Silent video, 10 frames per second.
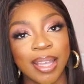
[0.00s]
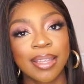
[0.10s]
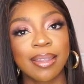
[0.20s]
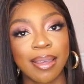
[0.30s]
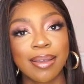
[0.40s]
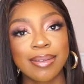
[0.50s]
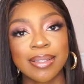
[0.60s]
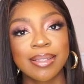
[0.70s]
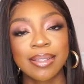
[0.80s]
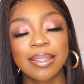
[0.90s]

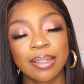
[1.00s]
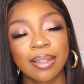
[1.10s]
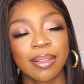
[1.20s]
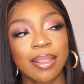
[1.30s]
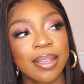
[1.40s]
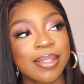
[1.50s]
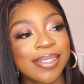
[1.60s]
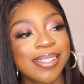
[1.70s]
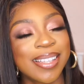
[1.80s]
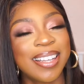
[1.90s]
Yes.
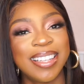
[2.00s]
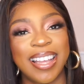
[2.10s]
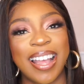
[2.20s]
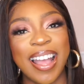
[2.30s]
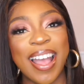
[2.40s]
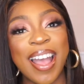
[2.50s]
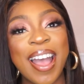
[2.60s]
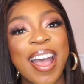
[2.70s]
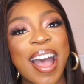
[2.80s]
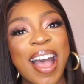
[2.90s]
This.
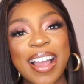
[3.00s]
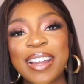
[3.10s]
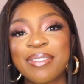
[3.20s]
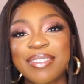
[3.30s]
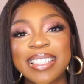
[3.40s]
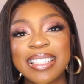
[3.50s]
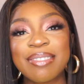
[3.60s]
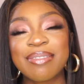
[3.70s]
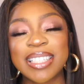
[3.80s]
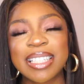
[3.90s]
I
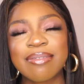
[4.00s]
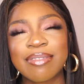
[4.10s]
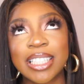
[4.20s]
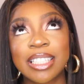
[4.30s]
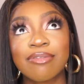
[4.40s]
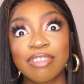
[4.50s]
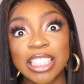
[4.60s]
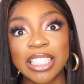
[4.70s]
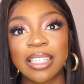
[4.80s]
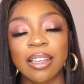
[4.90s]

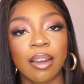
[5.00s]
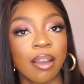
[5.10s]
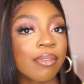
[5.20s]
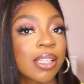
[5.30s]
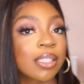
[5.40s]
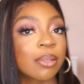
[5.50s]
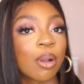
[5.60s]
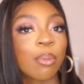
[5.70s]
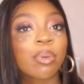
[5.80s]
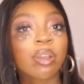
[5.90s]
really love this lip
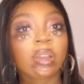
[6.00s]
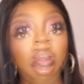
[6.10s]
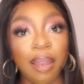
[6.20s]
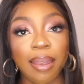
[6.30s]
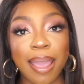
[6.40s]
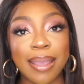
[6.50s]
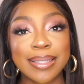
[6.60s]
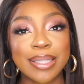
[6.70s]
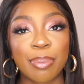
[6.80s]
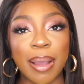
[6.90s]
combo. Like,
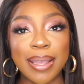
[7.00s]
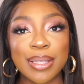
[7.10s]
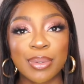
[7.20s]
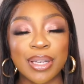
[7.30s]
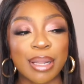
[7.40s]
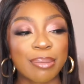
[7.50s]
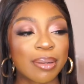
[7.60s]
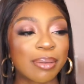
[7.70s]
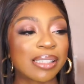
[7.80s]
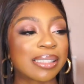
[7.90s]
Spite is one of them
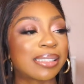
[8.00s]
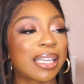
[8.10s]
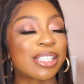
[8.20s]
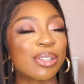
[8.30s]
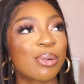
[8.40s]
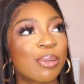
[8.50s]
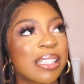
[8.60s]
lip glosses that is always